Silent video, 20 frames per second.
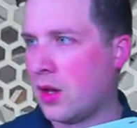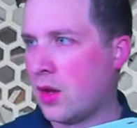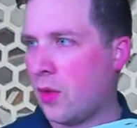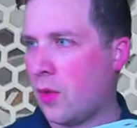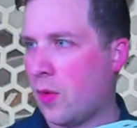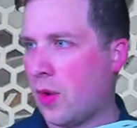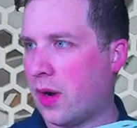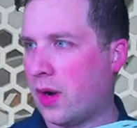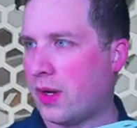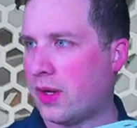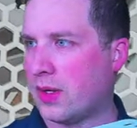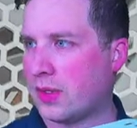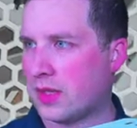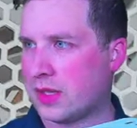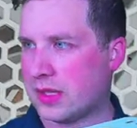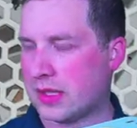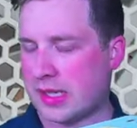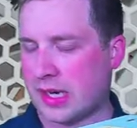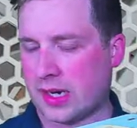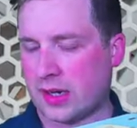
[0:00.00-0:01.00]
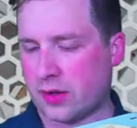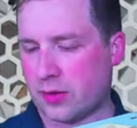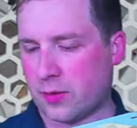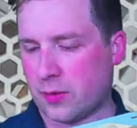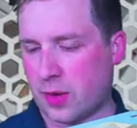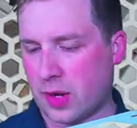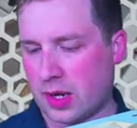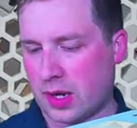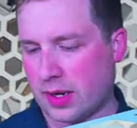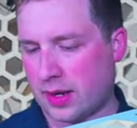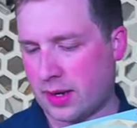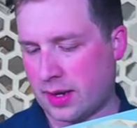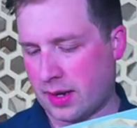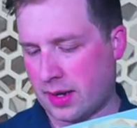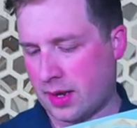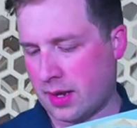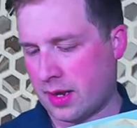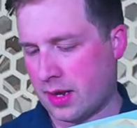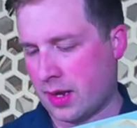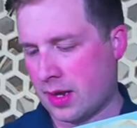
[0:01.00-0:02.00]
one is the standard one,
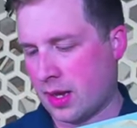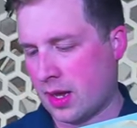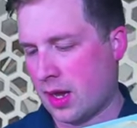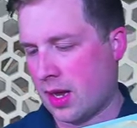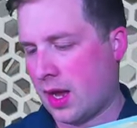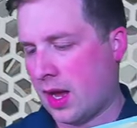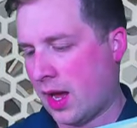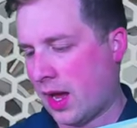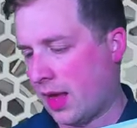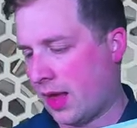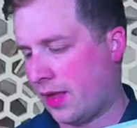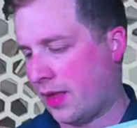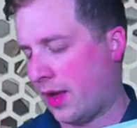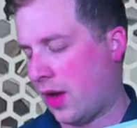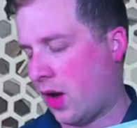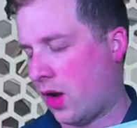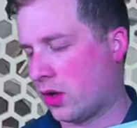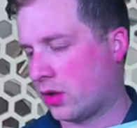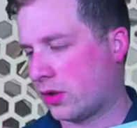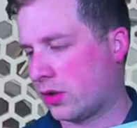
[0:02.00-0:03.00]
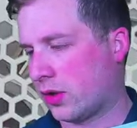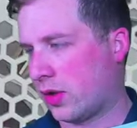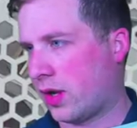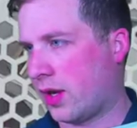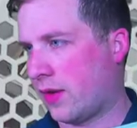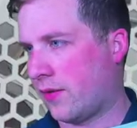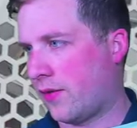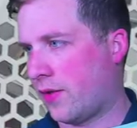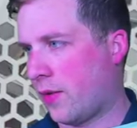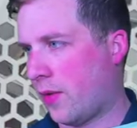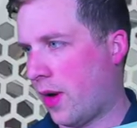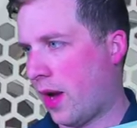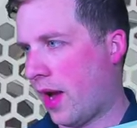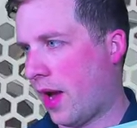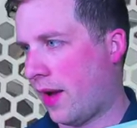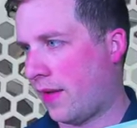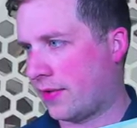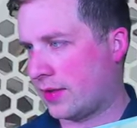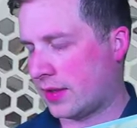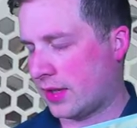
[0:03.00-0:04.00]
and they also give you a
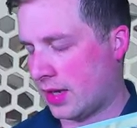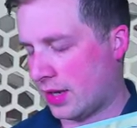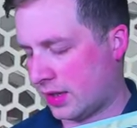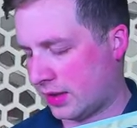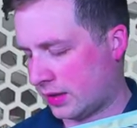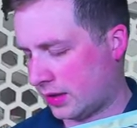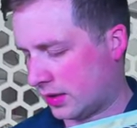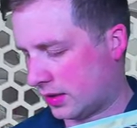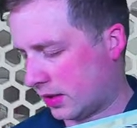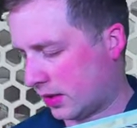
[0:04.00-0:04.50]
half size. It's